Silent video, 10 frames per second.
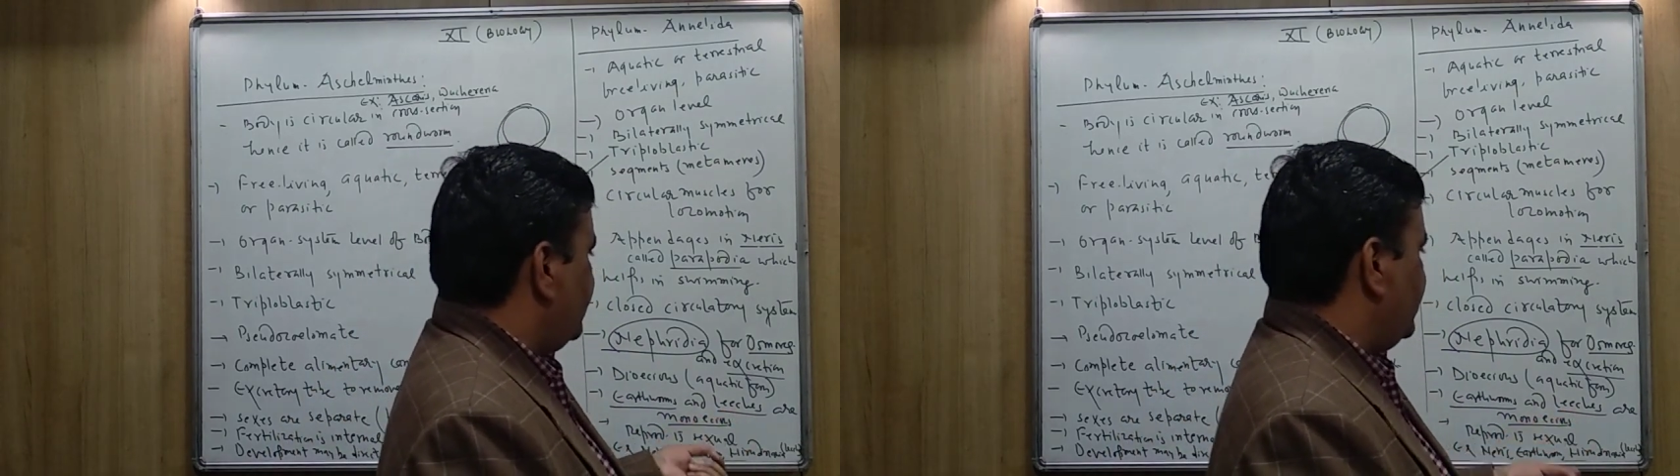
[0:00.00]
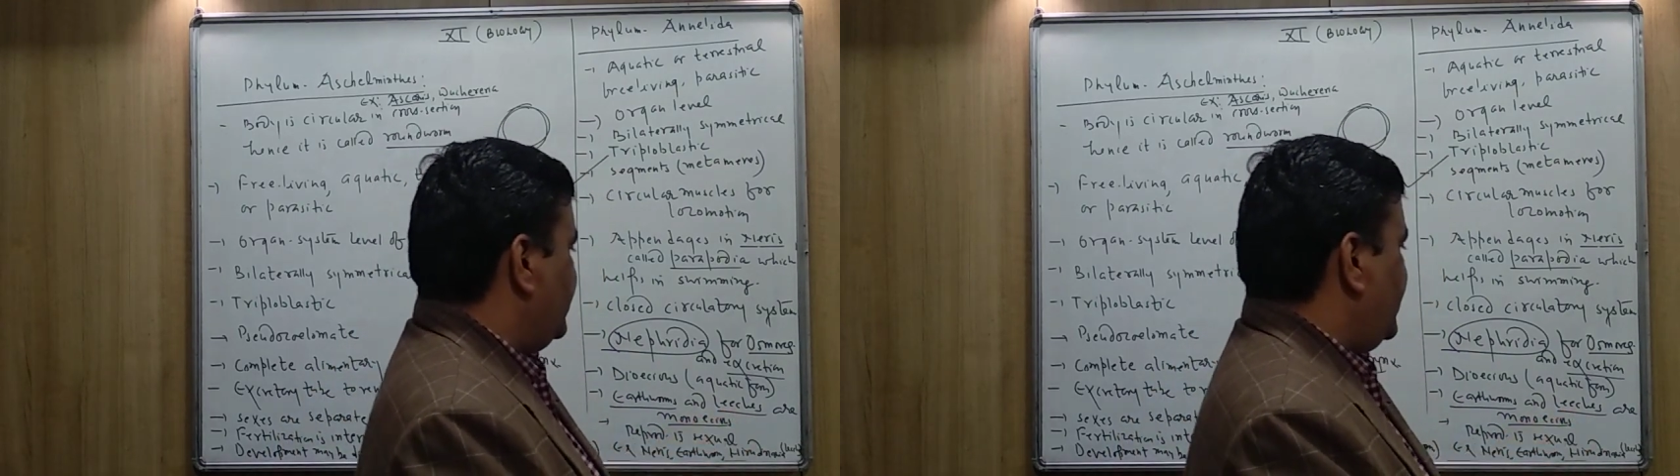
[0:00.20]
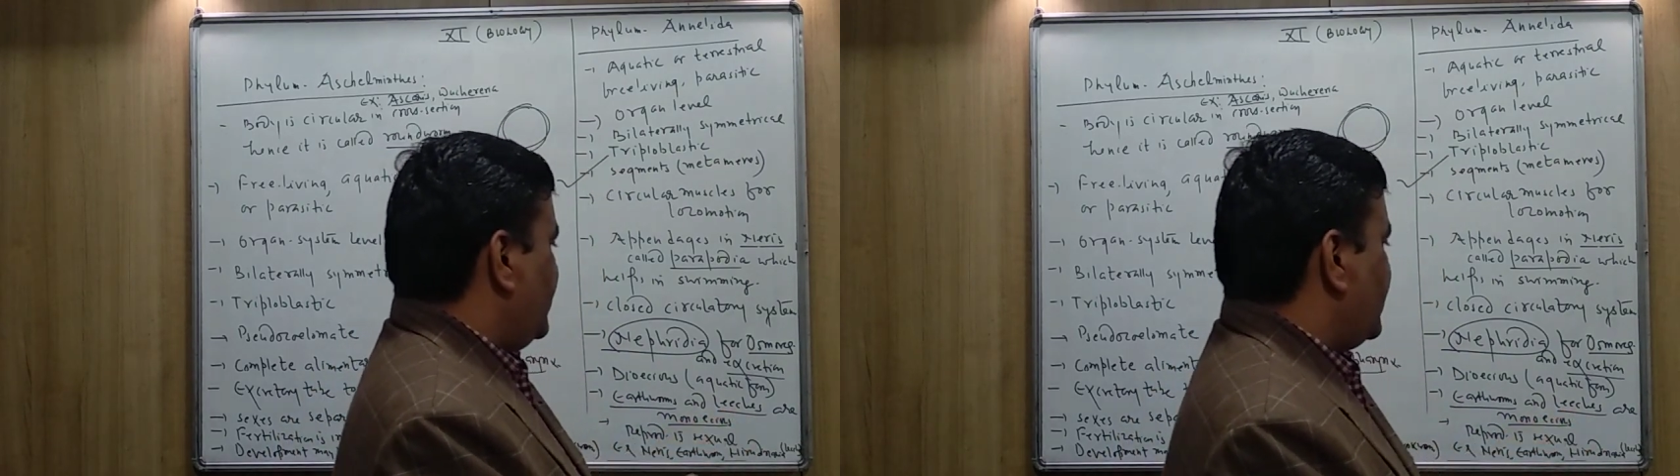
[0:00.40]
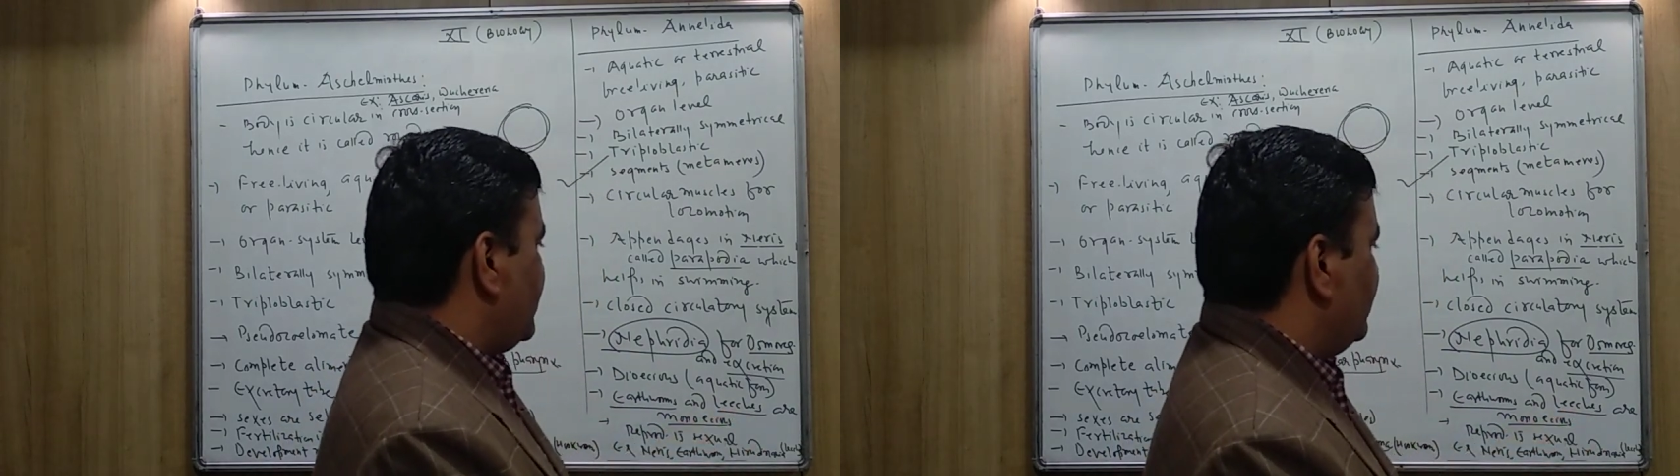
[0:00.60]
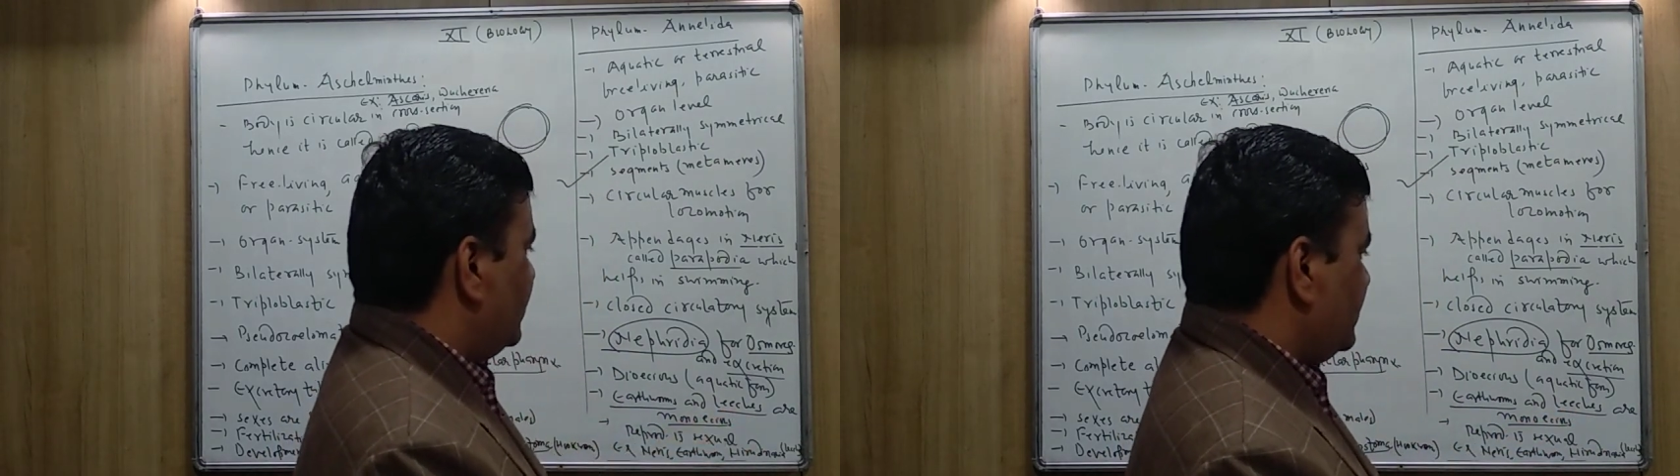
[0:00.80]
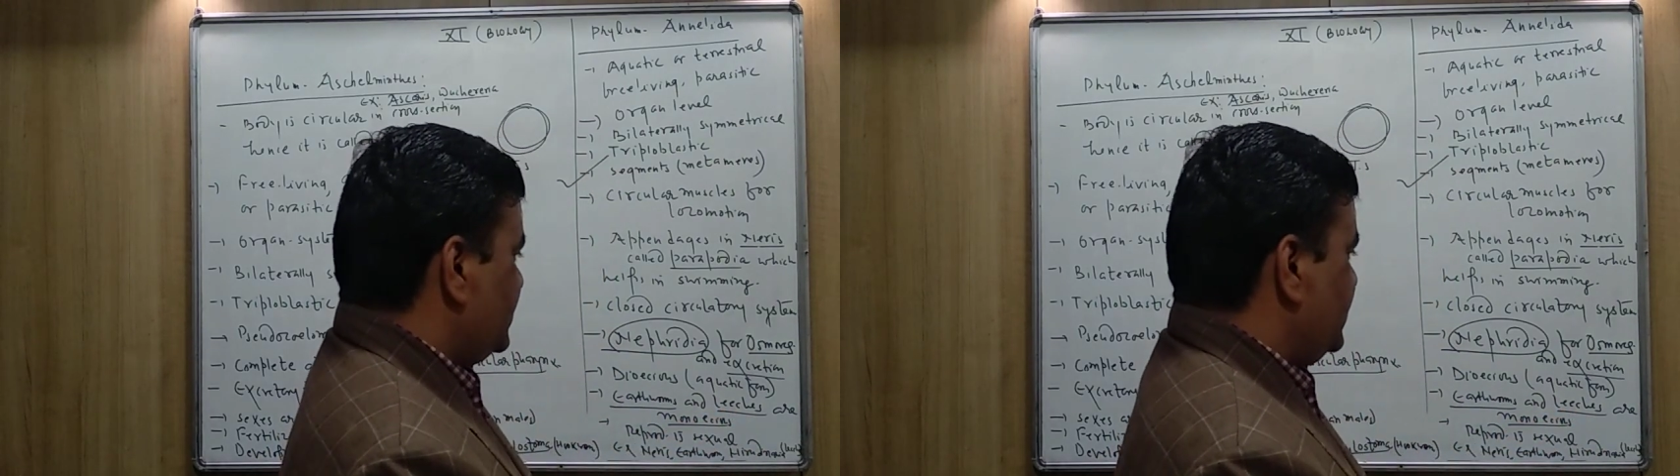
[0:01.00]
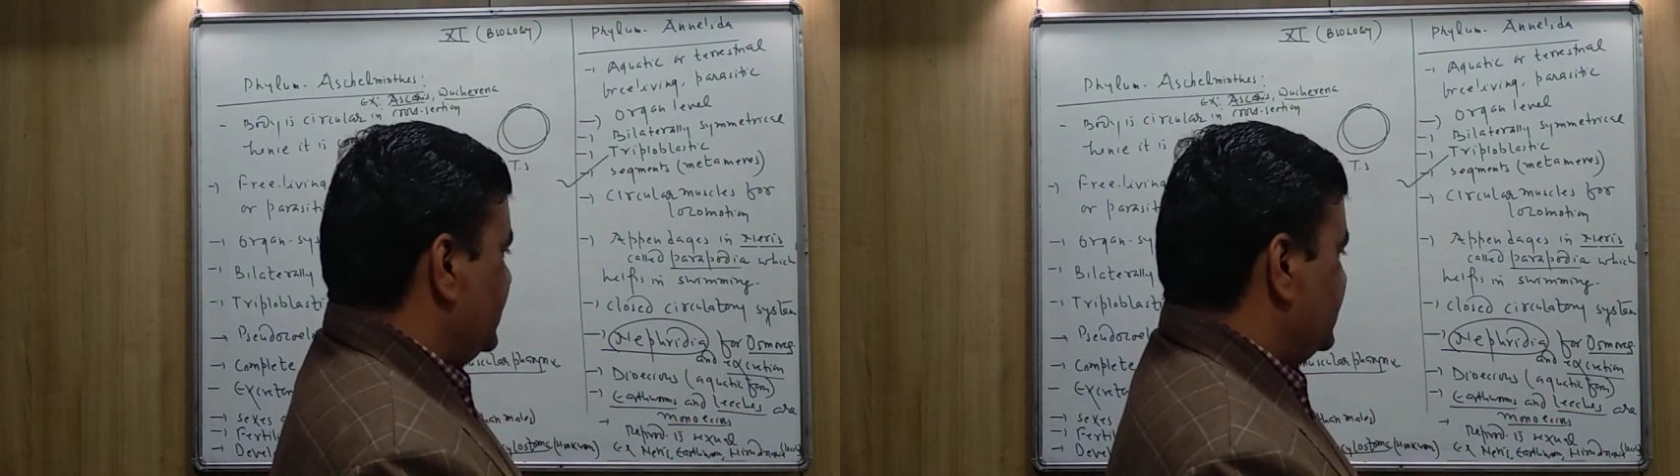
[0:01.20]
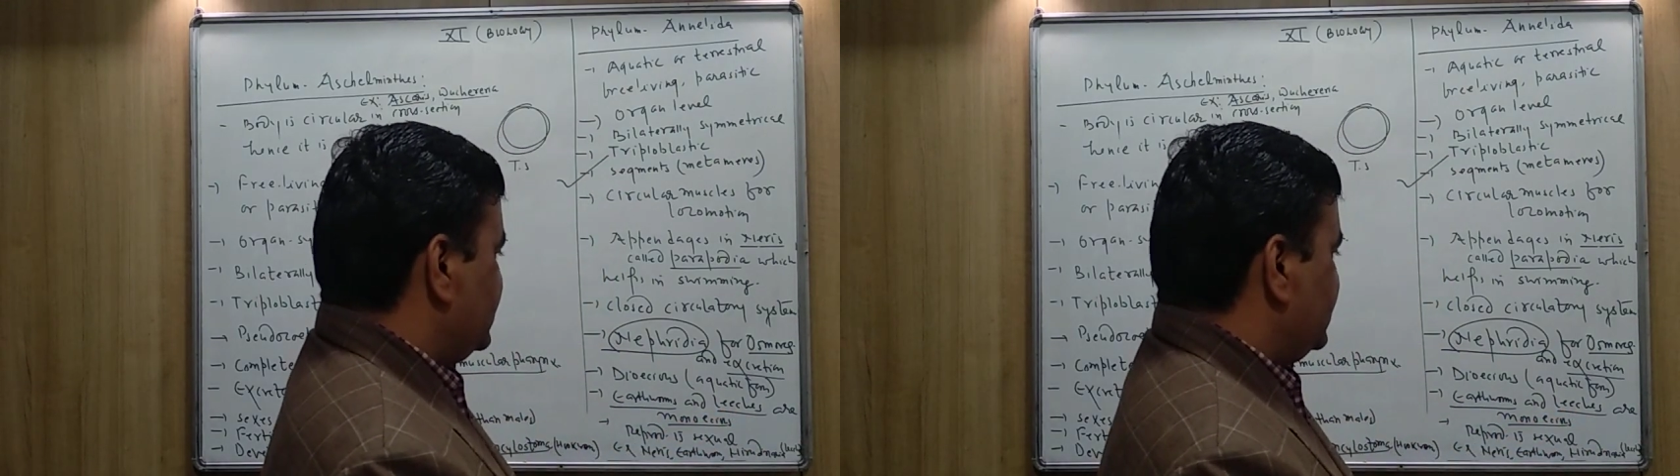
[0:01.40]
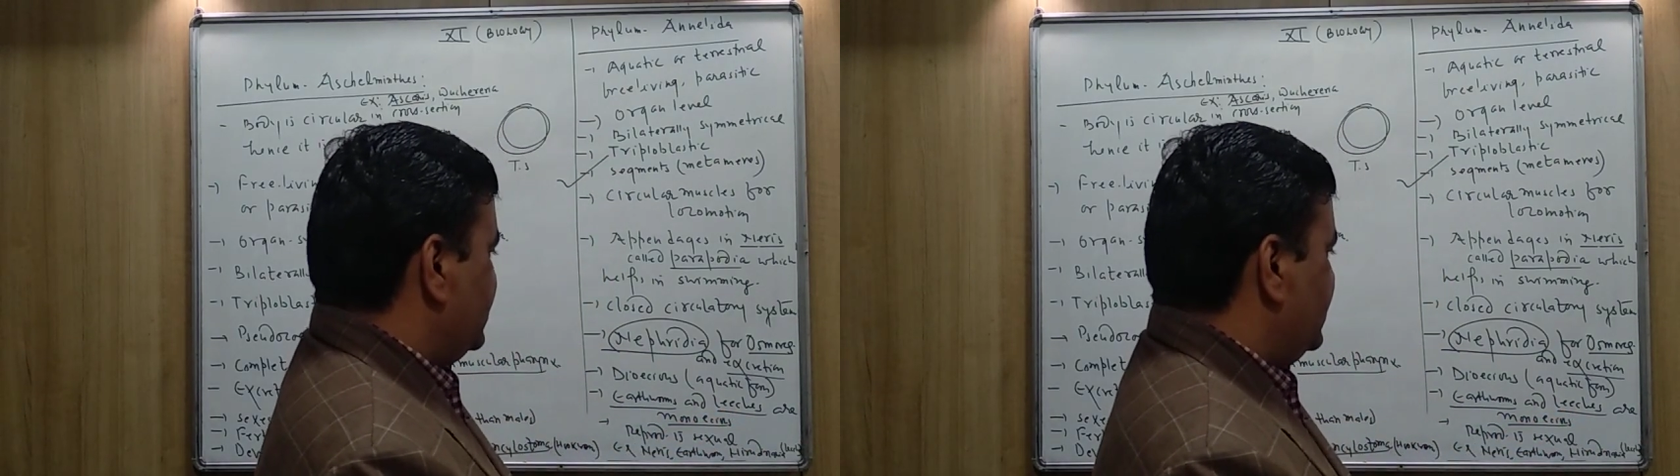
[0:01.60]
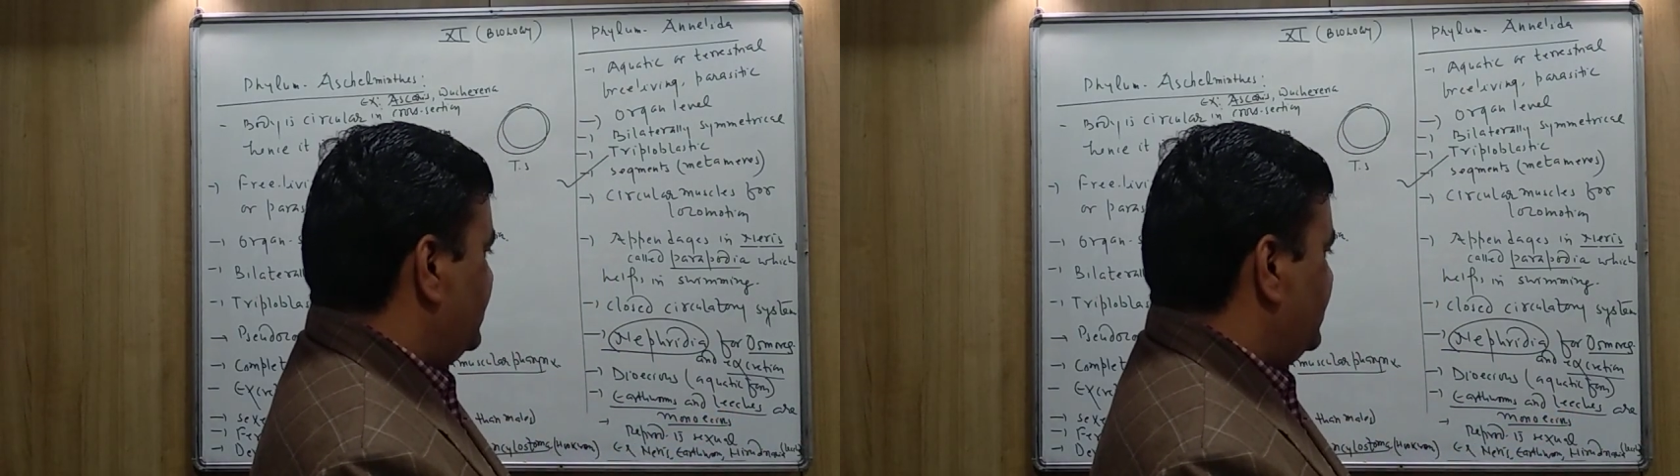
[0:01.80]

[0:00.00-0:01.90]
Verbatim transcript: they are monoecious.